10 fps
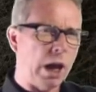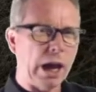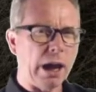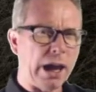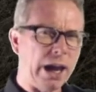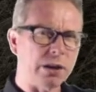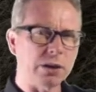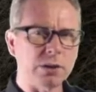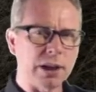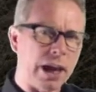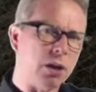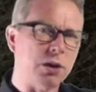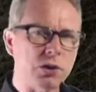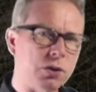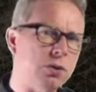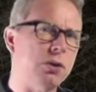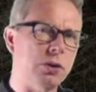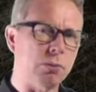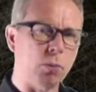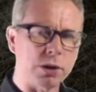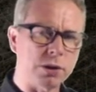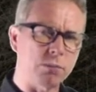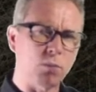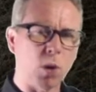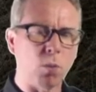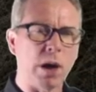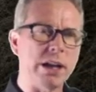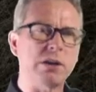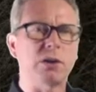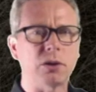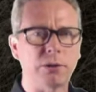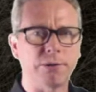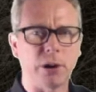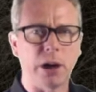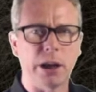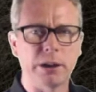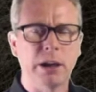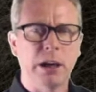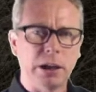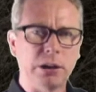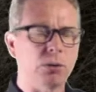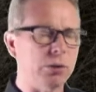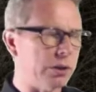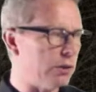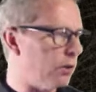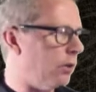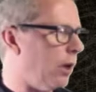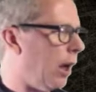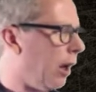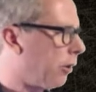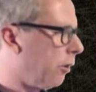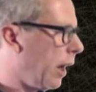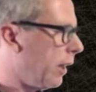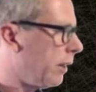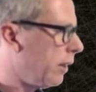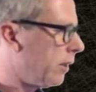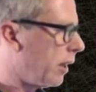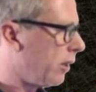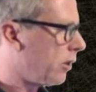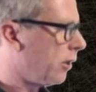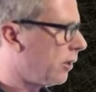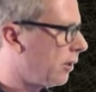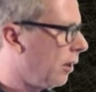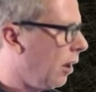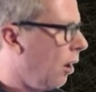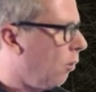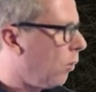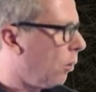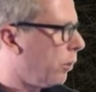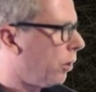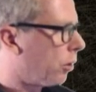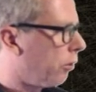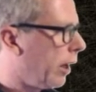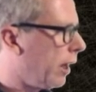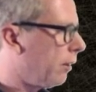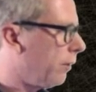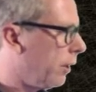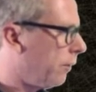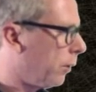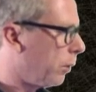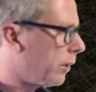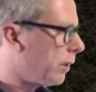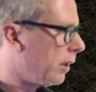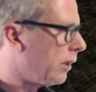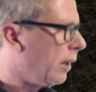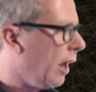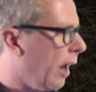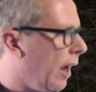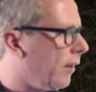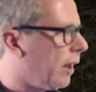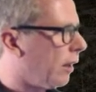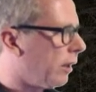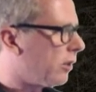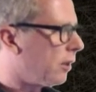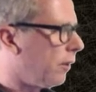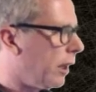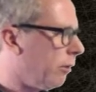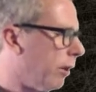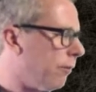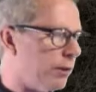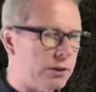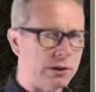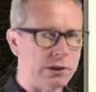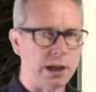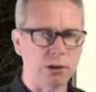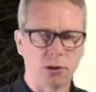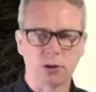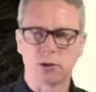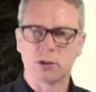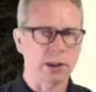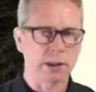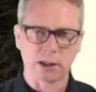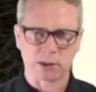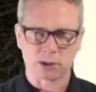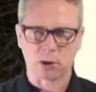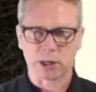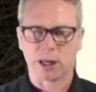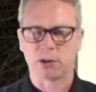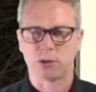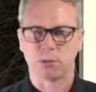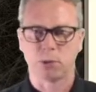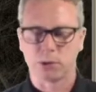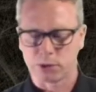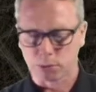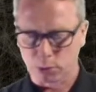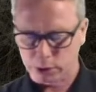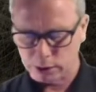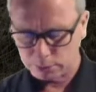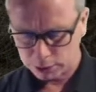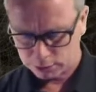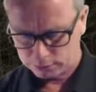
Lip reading: how did you do, what ways did you find in order to create these sketches? What were your creative influences? And then a list of any references that you used, and that does not count towards the word limit.